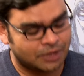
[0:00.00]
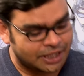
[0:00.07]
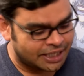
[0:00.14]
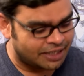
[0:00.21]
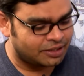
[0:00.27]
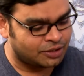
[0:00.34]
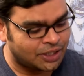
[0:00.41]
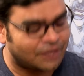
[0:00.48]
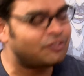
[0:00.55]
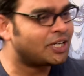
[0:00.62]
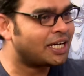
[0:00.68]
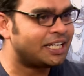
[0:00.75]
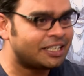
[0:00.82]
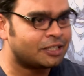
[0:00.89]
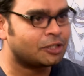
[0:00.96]
ante you have
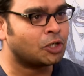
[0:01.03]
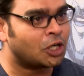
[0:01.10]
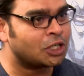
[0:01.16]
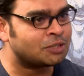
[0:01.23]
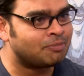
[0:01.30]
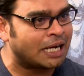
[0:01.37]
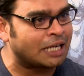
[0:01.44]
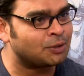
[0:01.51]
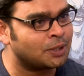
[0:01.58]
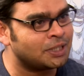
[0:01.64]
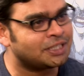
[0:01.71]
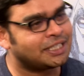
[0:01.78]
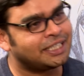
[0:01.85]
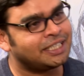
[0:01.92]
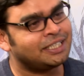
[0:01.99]
to connect dots
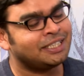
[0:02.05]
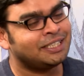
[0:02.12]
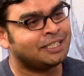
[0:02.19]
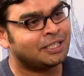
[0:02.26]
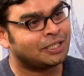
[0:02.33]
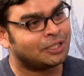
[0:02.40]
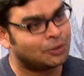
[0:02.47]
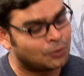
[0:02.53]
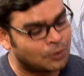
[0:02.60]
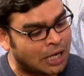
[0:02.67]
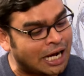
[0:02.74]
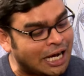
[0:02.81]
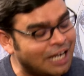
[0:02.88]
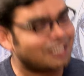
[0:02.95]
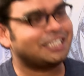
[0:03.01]
backwards, right? Nu
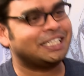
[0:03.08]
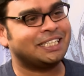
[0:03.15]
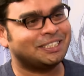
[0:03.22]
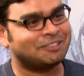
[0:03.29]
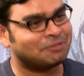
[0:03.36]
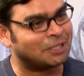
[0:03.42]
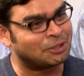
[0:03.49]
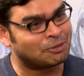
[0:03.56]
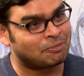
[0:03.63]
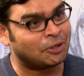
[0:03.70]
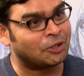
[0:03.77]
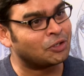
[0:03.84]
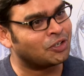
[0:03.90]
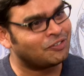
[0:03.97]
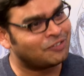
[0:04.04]
aa kshanam nannu
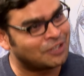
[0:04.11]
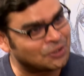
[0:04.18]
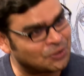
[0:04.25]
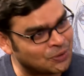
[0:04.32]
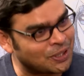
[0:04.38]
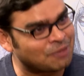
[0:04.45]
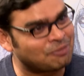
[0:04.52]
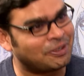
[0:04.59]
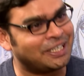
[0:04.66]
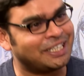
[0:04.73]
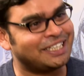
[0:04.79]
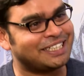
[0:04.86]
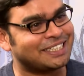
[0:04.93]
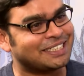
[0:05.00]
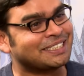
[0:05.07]
Beyond Coffee lo chudak
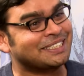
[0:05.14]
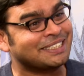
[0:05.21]
pointe,